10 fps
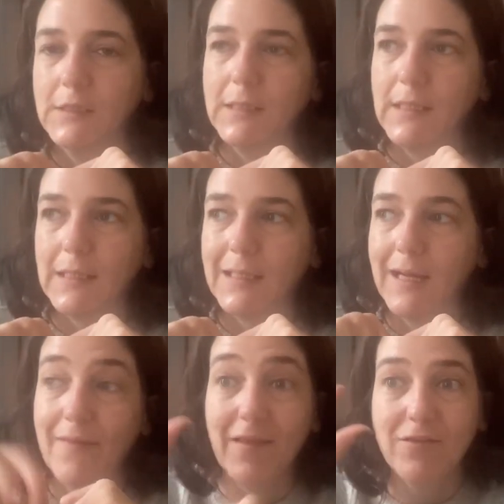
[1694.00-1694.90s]

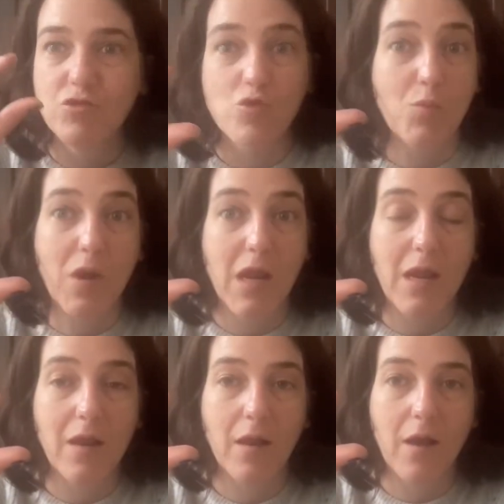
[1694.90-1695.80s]
And then the
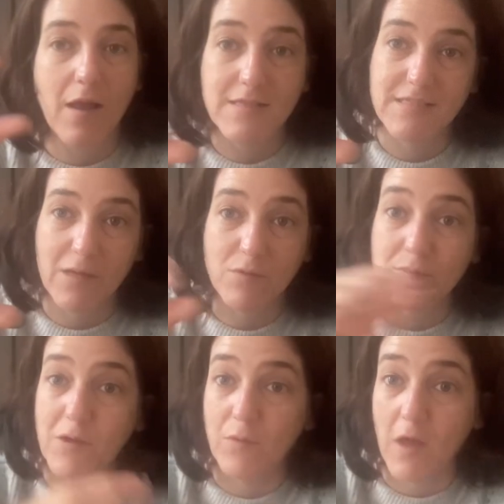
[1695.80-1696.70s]
strawberry icing was
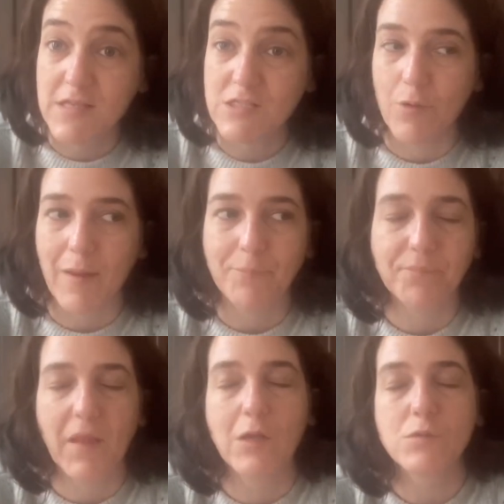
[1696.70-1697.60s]
made with ice
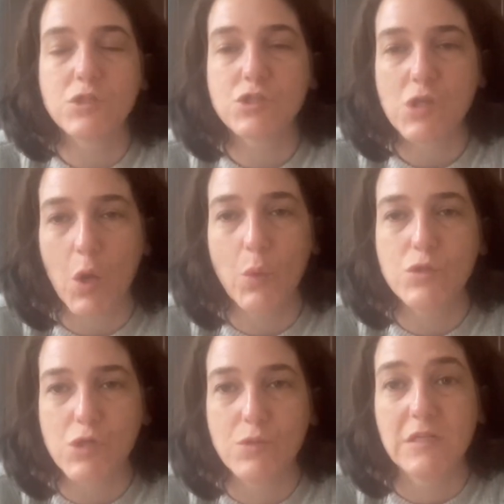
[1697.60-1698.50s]
cream, and it was
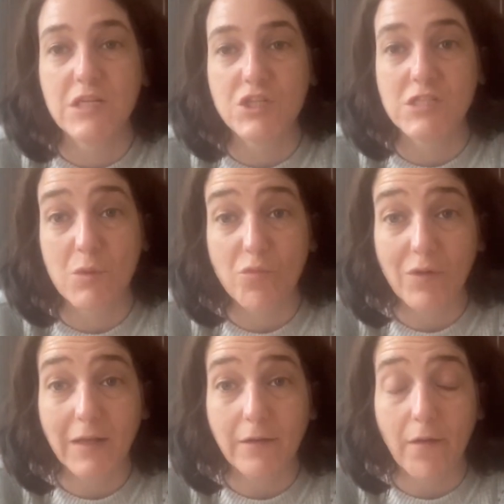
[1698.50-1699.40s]
so delicious. They were
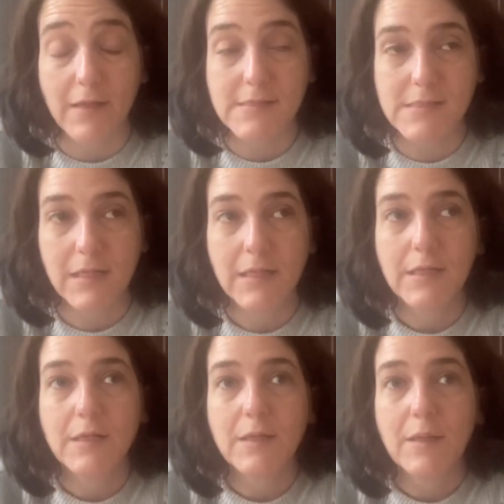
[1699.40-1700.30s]
really nice.
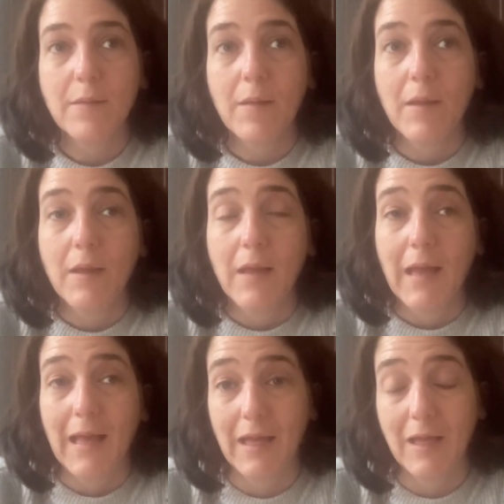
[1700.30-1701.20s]

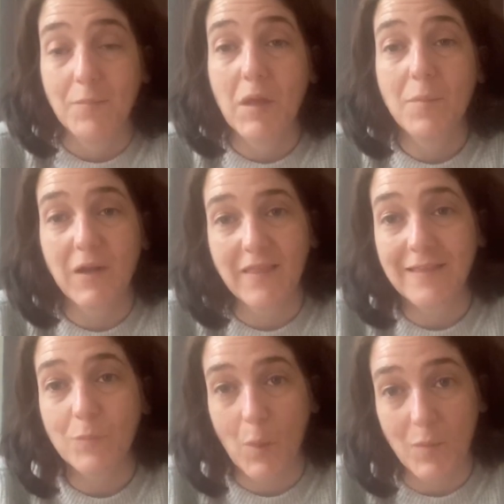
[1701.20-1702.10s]
But I
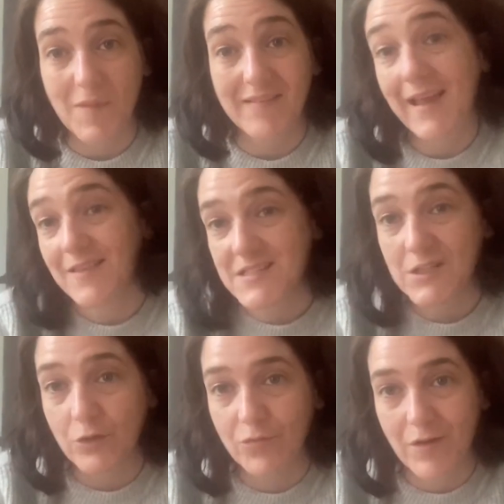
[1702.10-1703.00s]
think the problem is, again, they
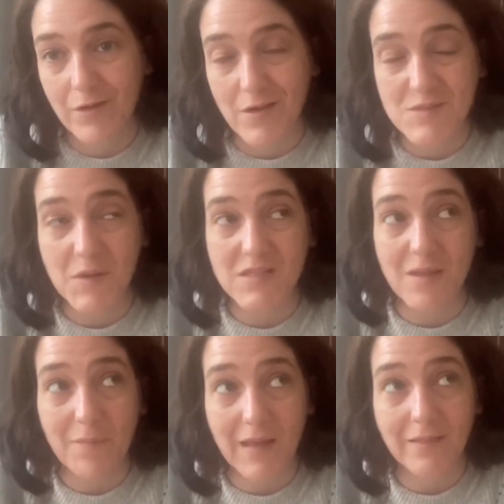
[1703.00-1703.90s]
didn't look very nice because
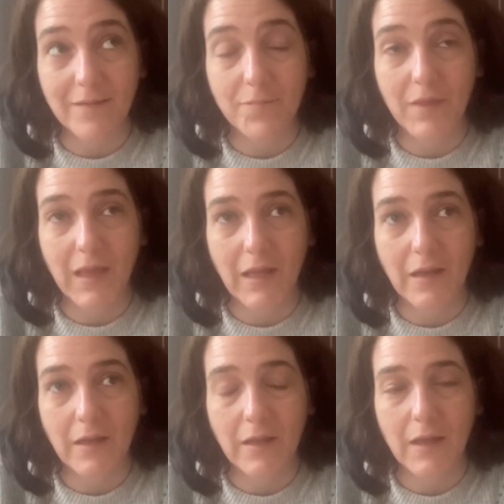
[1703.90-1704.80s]
I made them
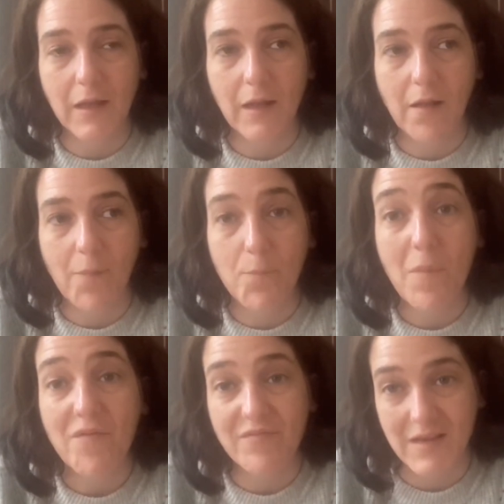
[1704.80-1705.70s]
in
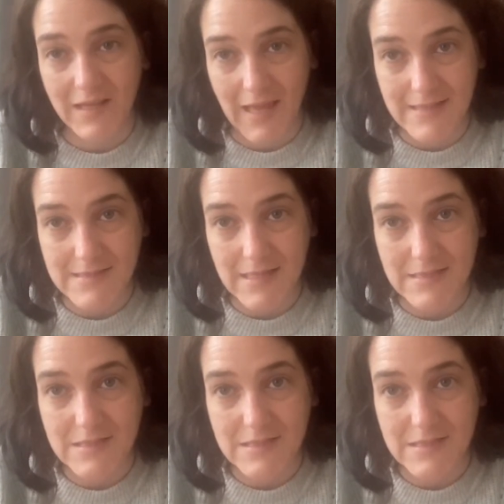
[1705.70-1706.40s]
muffin cases.